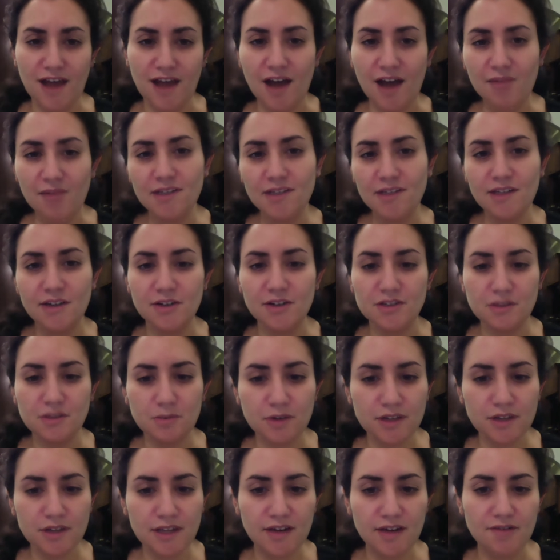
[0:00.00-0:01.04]
many years, and
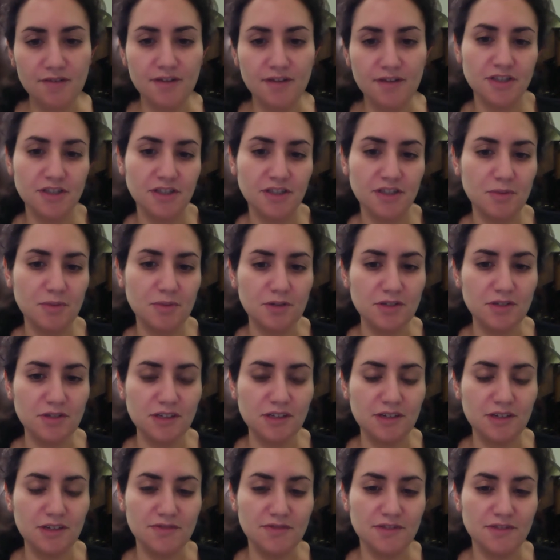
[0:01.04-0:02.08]
were they originally
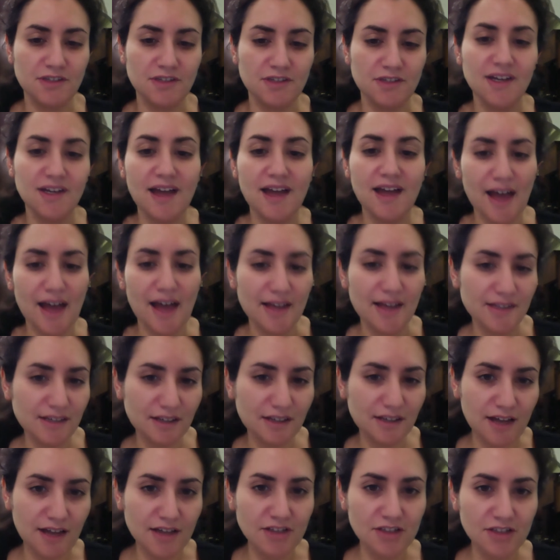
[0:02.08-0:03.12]
perceived as a
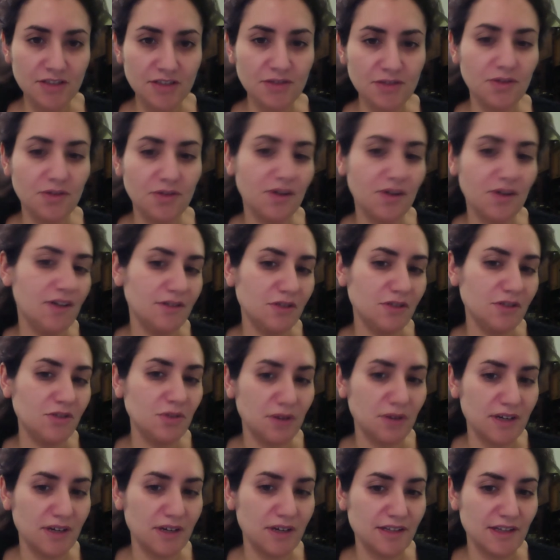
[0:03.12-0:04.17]
collection, or
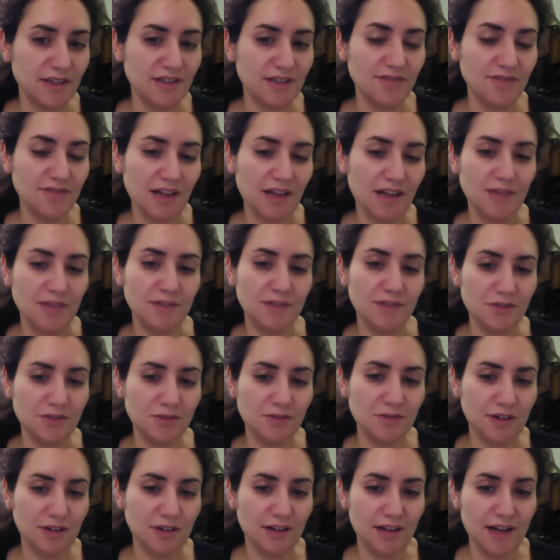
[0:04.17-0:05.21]
stories that developed
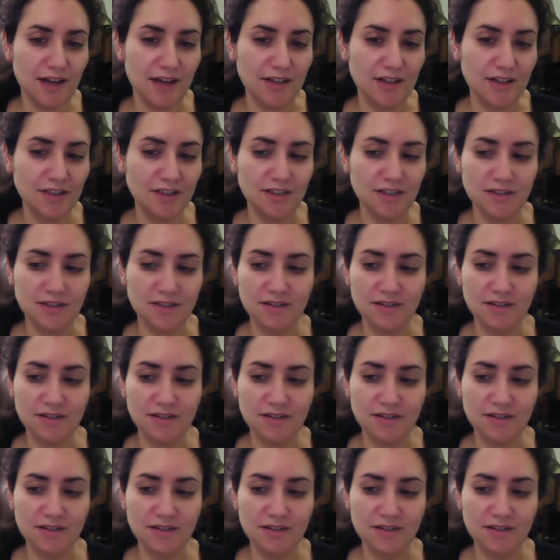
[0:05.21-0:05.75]
into a collection?